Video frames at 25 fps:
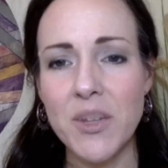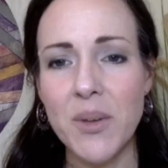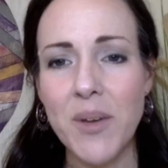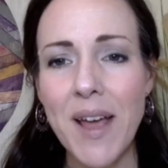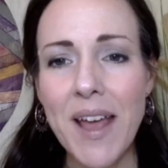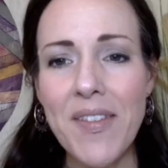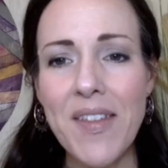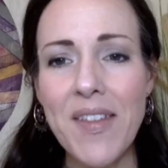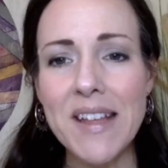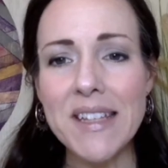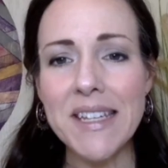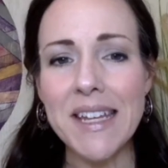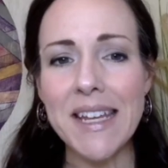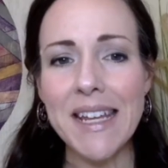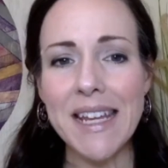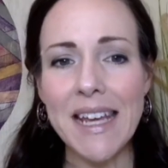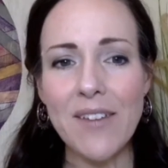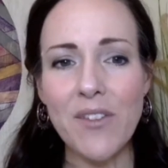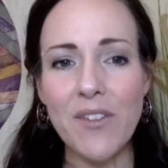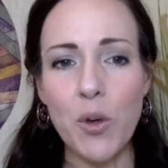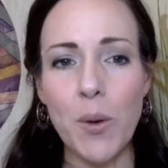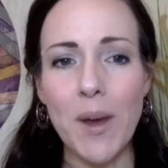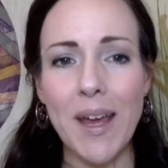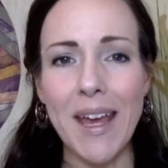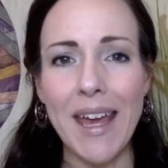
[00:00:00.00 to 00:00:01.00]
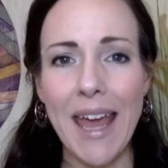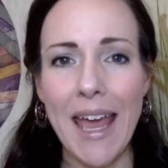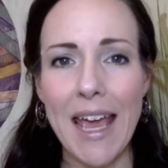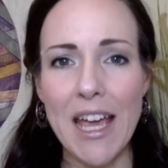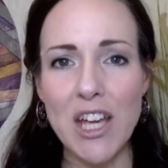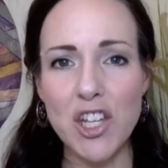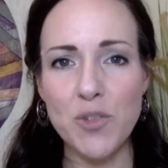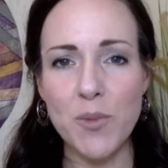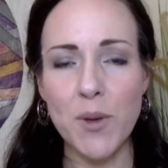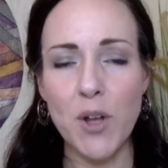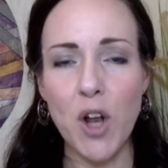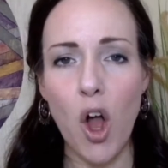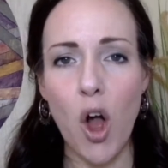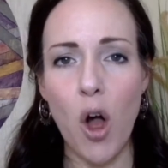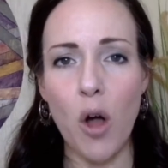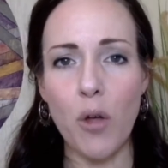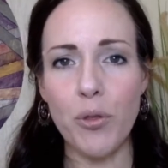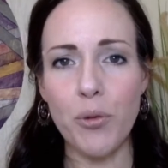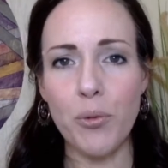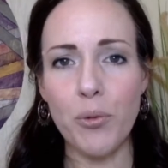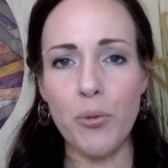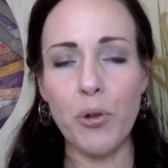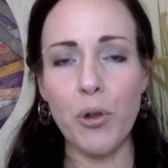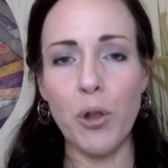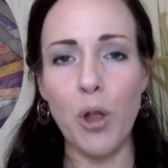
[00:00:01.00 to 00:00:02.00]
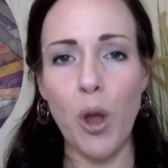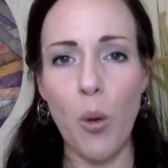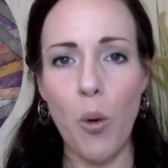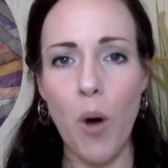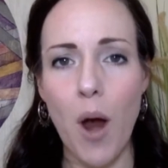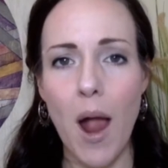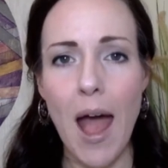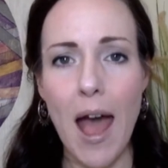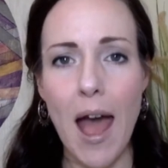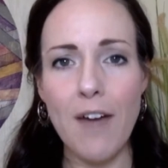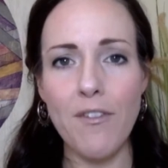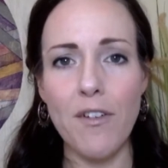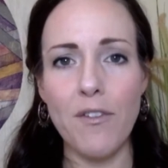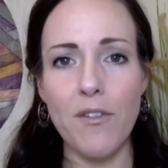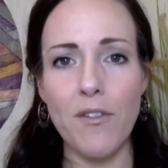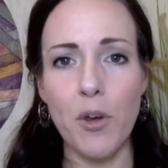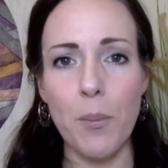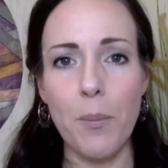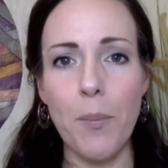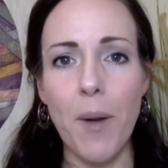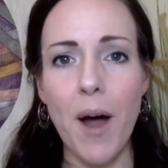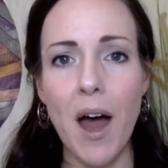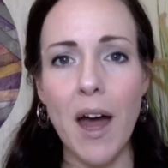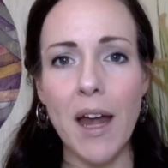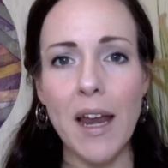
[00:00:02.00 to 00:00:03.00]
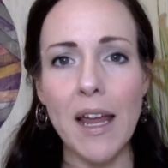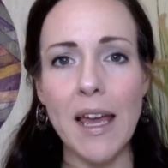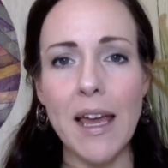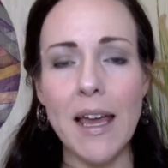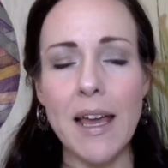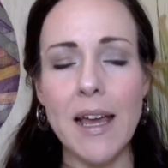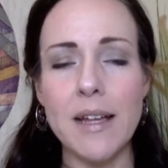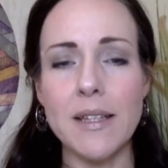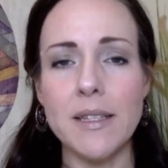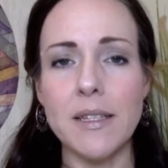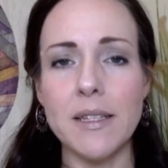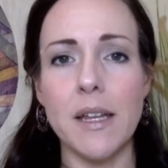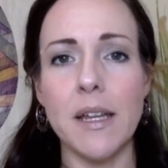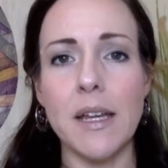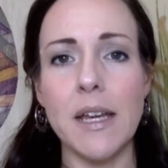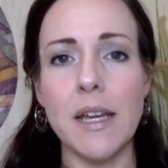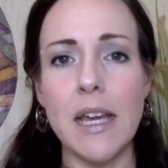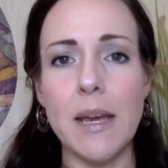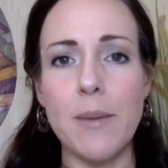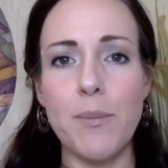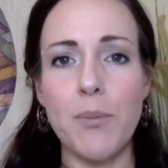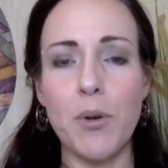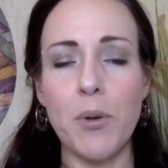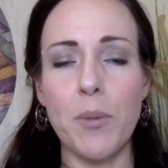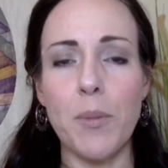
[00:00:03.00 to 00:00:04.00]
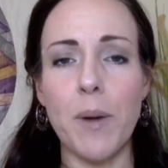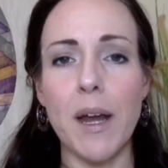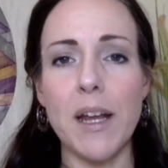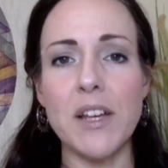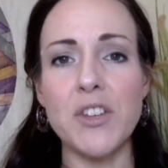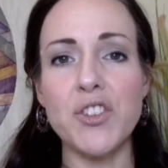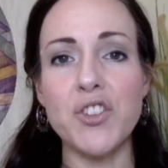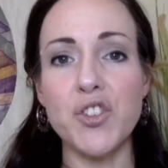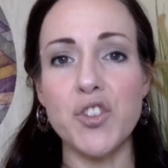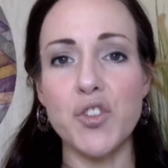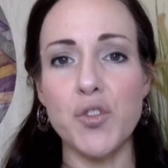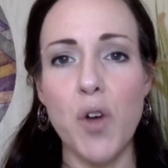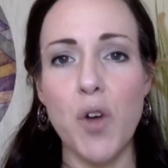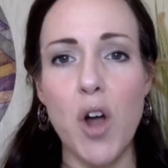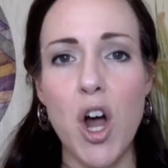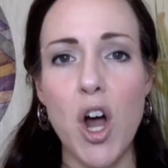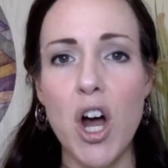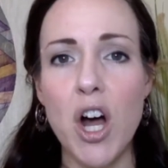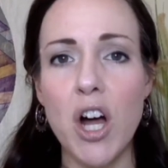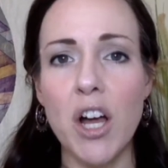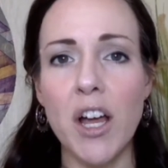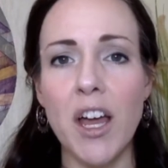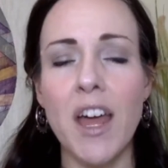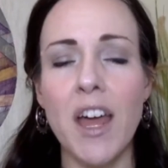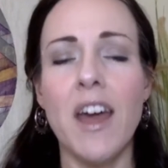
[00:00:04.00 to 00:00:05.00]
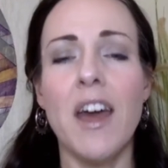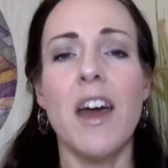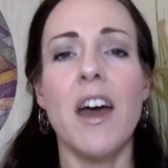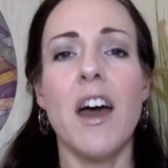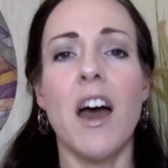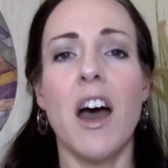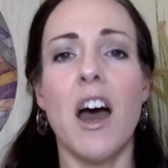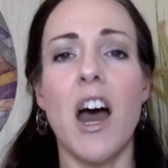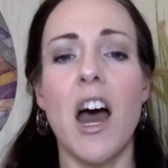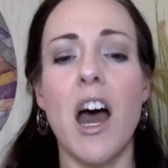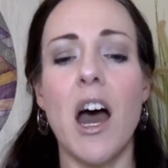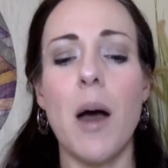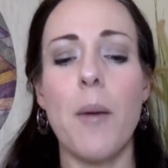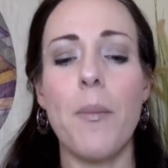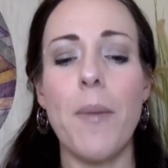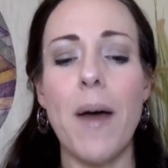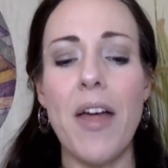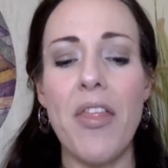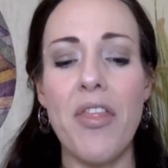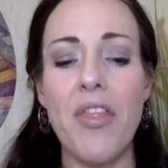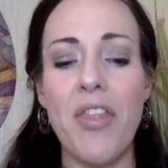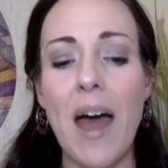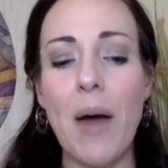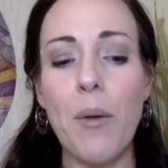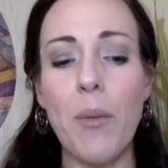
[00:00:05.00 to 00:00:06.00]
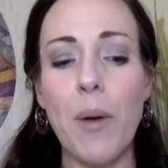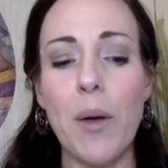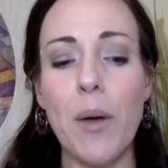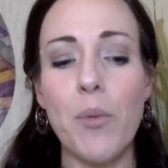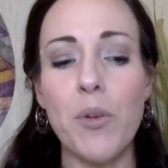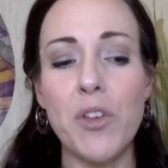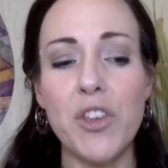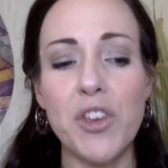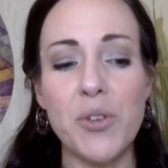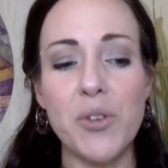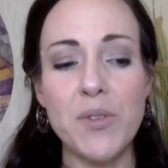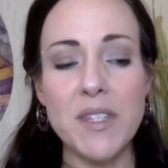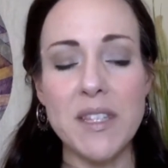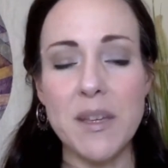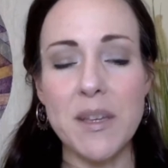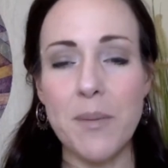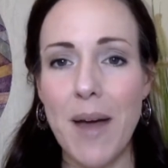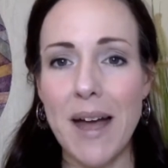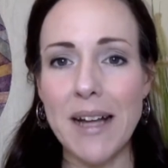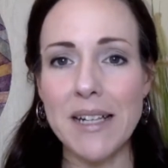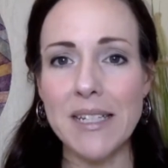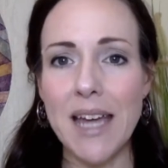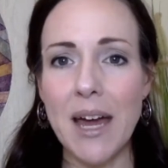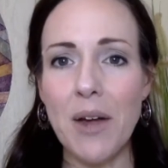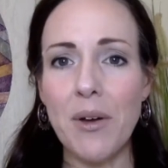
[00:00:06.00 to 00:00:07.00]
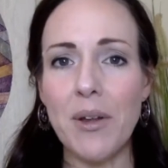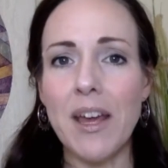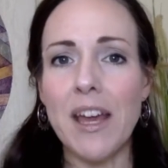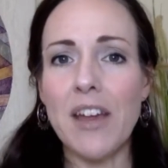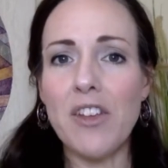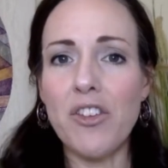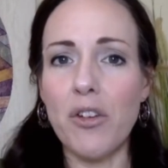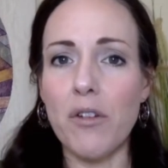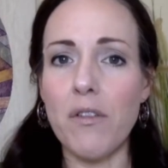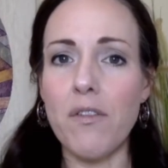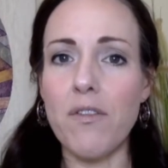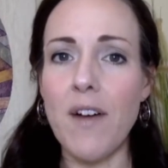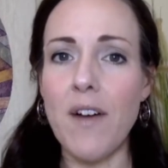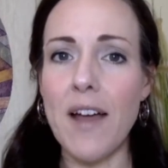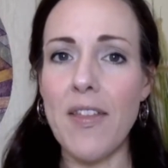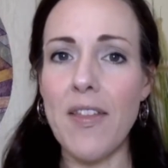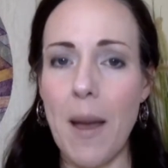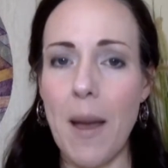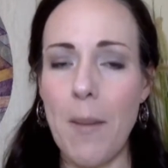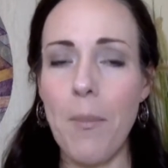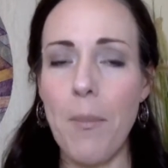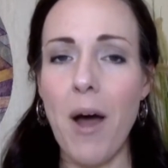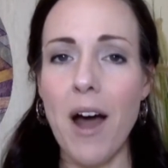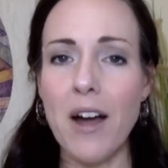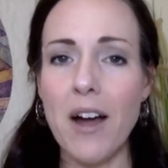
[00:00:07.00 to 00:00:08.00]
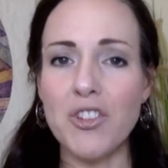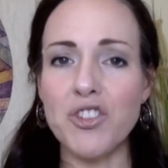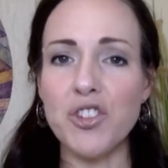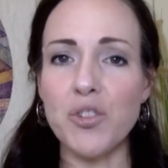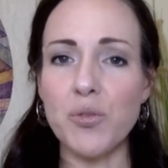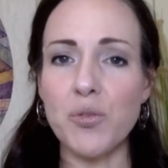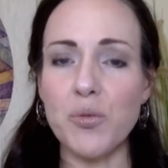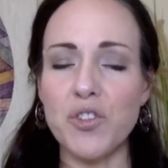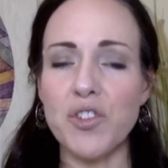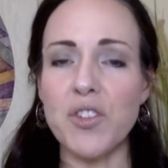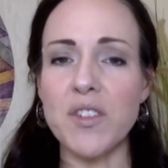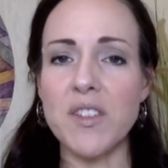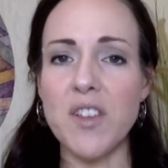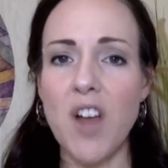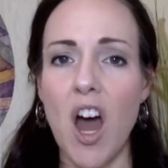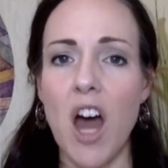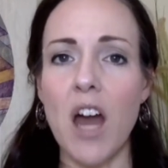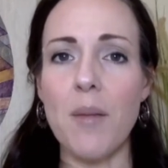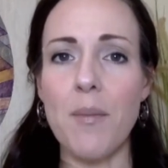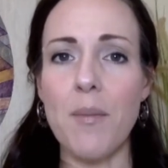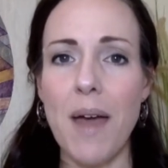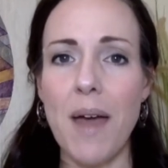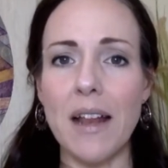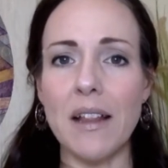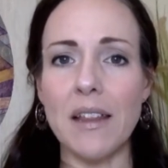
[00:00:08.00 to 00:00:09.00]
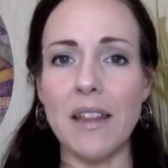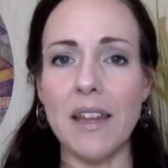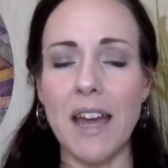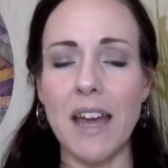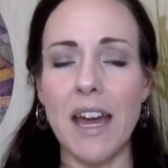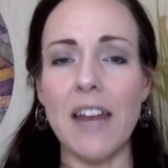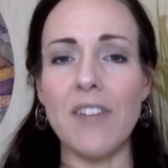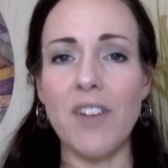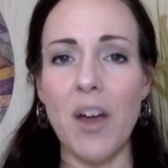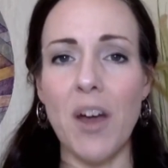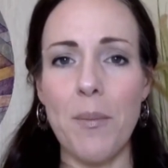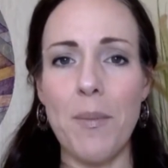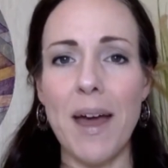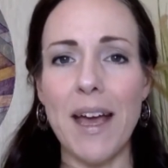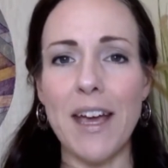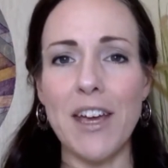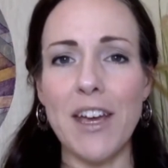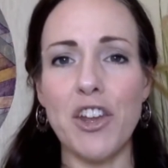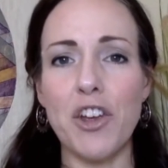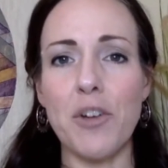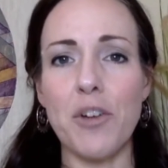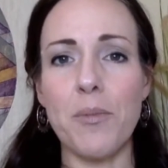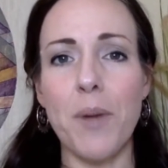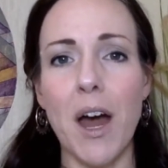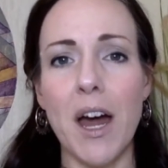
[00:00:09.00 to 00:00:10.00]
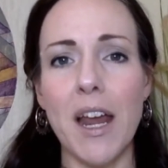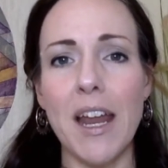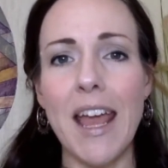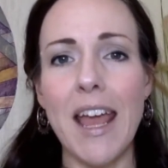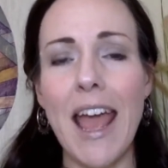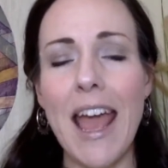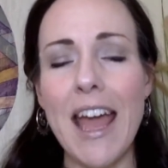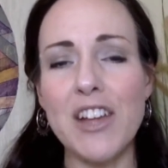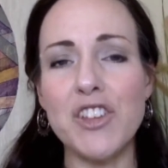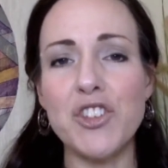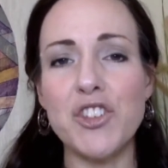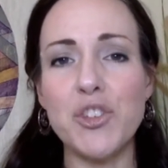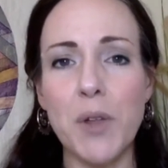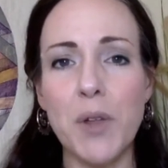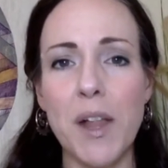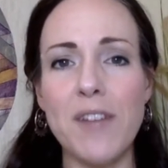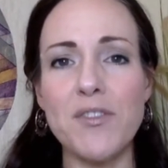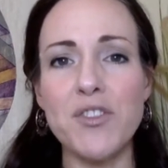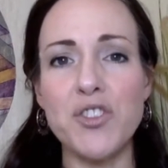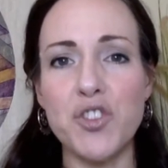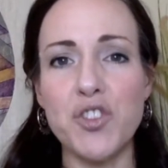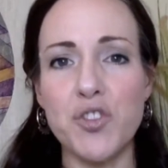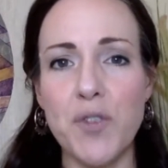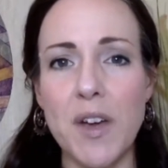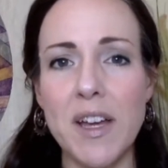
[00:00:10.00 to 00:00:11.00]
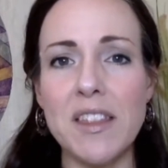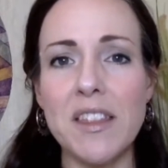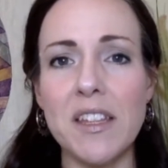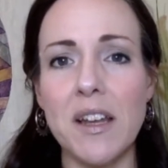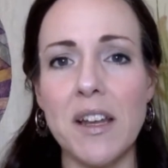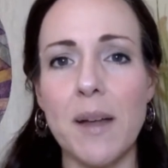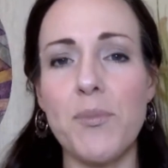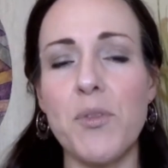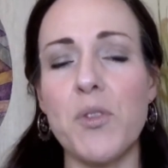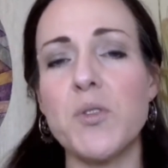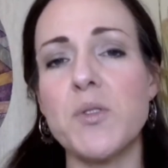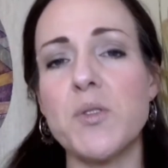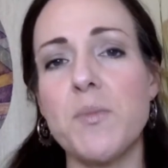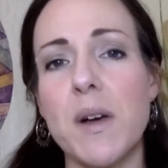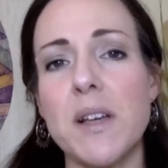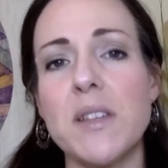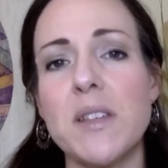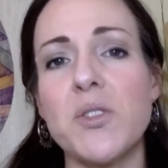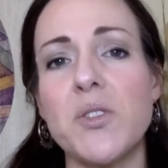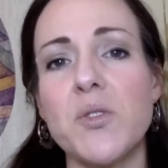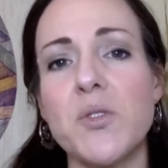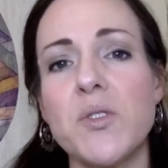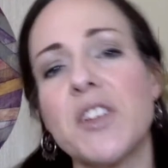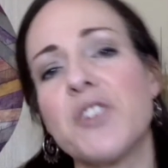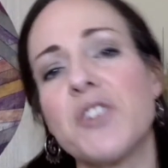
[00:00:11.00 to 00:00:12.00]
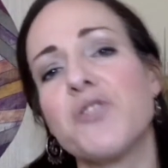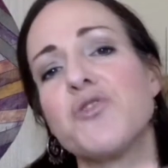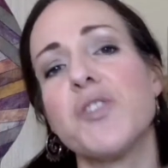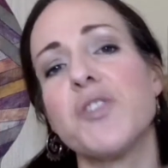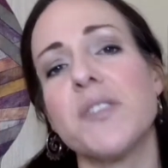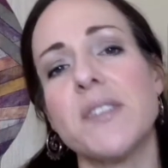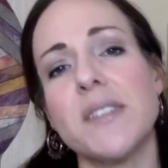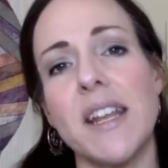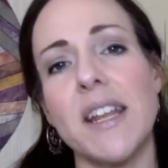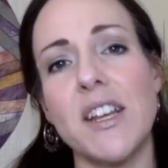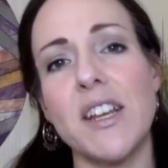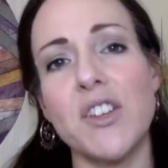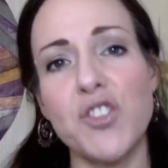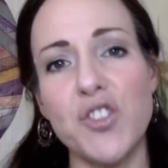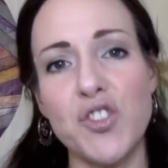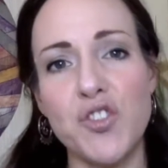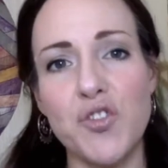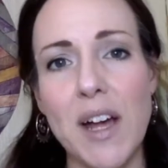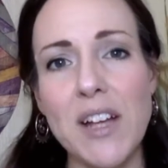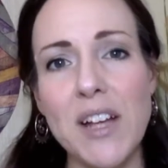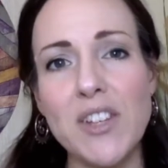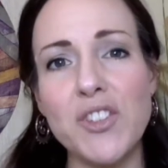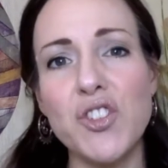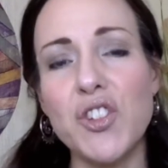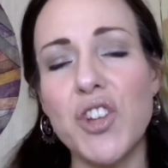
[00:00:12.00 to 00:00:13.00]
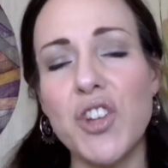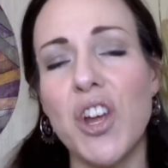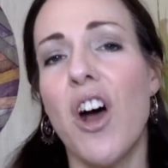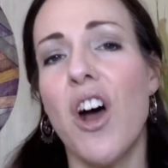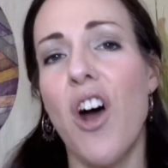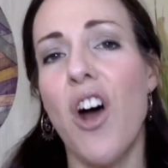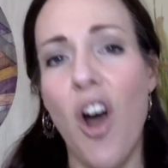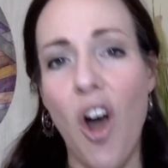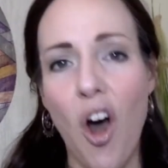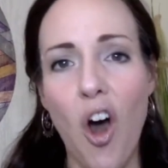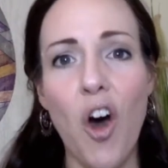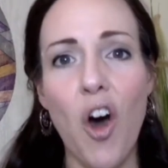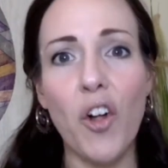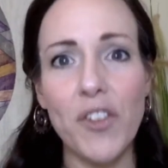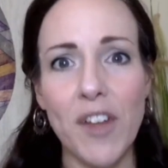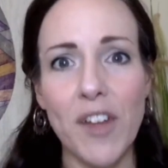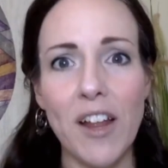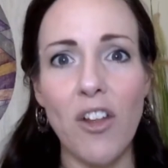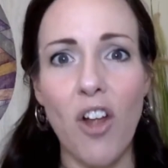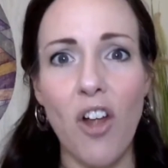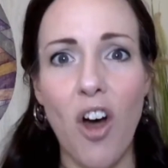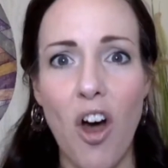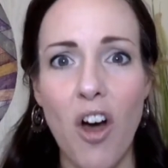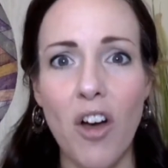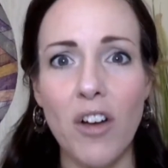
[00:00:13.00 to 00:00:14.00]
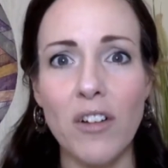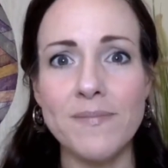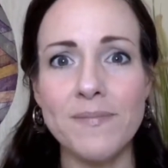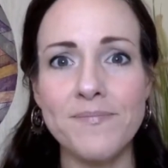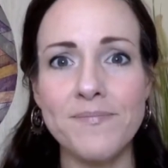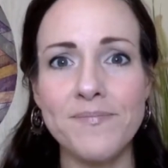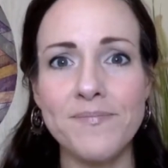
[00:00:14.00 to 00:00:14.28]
again, that's going to give you engagement all through the lower half of your body. It's going to keep your body strong. That way, when you sit back down again, you'll find that posture will just automatically kind of come back into your body, and you'll have strengthened up those muscles that are just getting stretched all day long.